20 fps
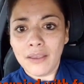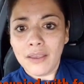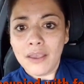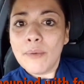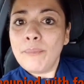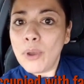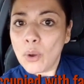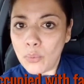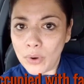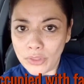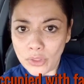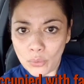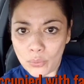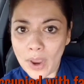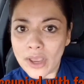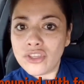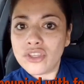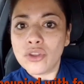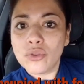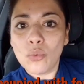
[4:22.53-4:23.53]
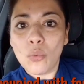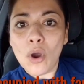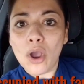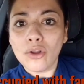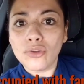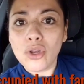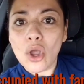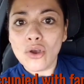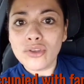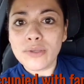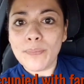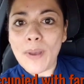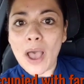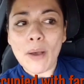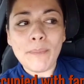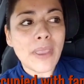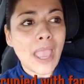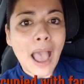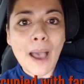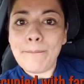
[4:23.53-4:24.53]
But when the rest of the world knows about me,
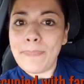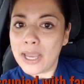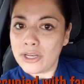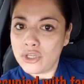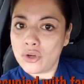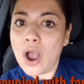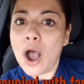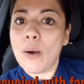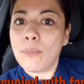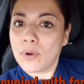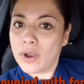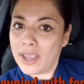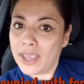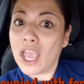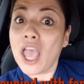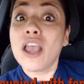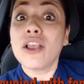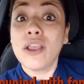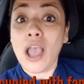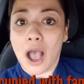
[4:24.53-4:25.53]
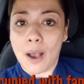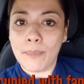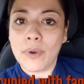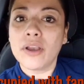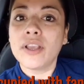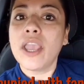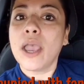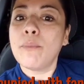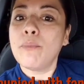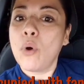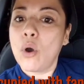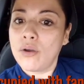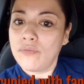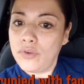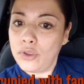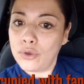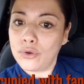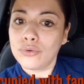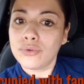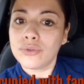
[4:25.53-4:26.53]
I bet you I'm going to get more
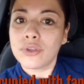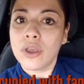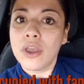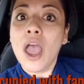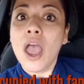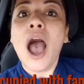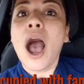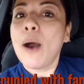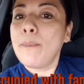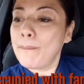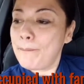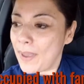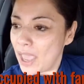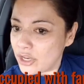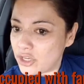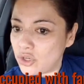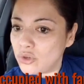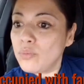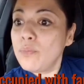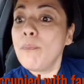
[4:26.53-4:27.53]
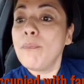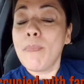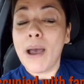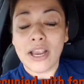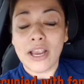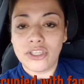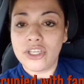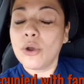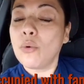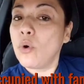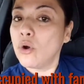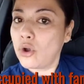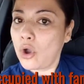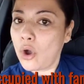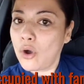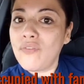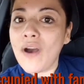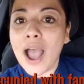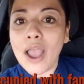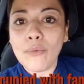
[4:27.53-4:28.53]
views. I bet you my shit will go
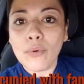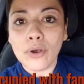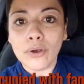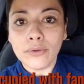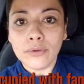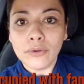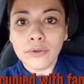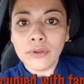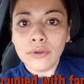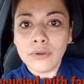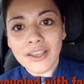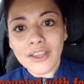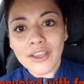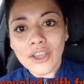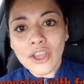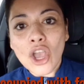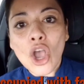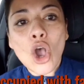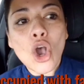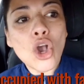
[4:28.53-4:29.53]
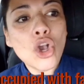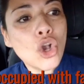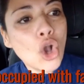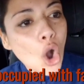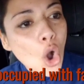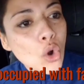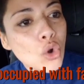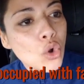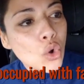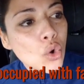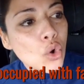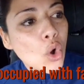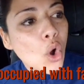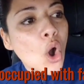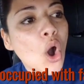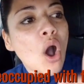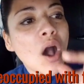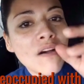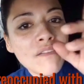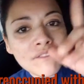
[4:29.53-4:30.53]
viral. Go Google
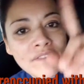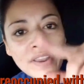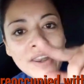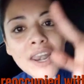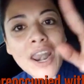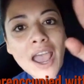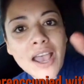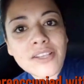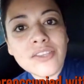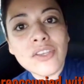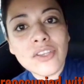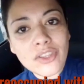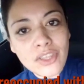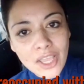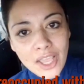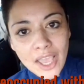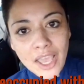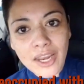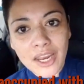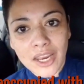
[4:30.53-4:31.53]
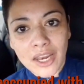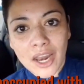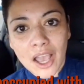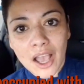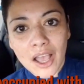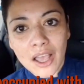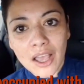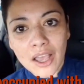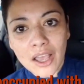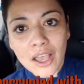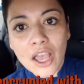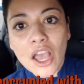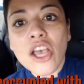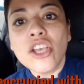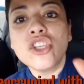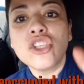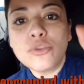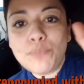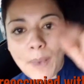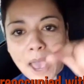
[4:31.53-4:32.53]
Vanessa Tijerina
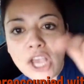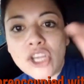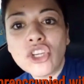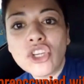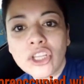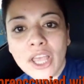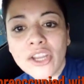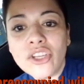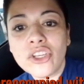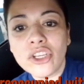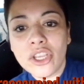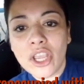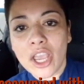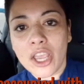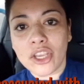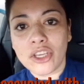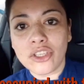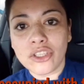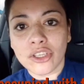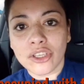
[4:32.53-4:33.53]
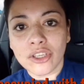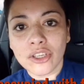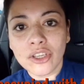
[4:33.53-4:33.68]
special education.